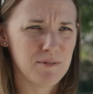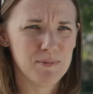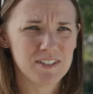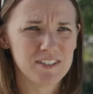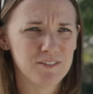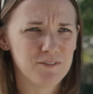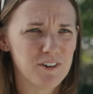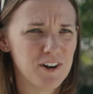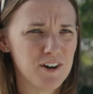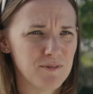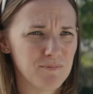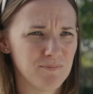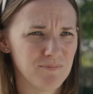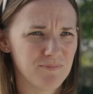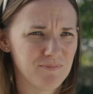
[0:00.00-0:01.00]
I miss the
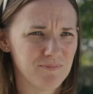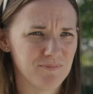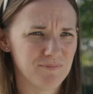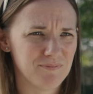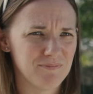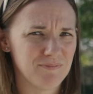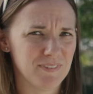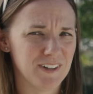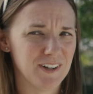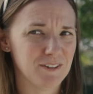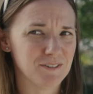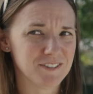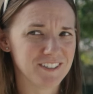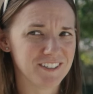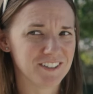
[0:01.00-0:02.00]
farm. And I
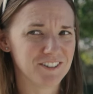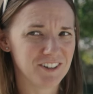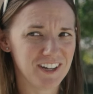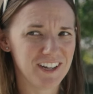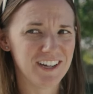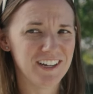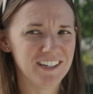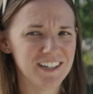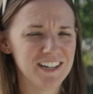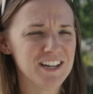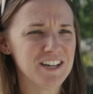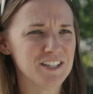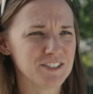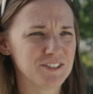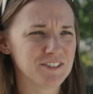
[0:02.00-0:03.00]
was like, okay.
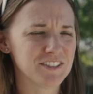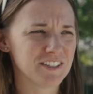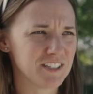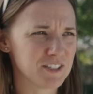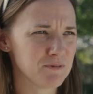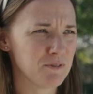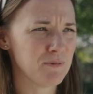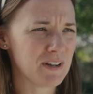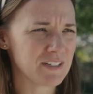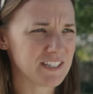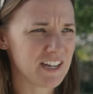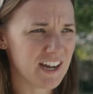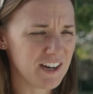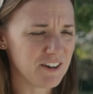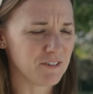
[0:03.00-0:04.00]
So he's like, let's move back
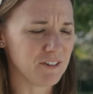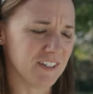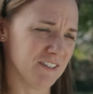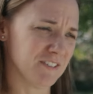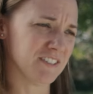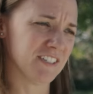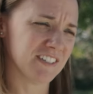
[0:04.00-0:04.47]
to Iowa. And I was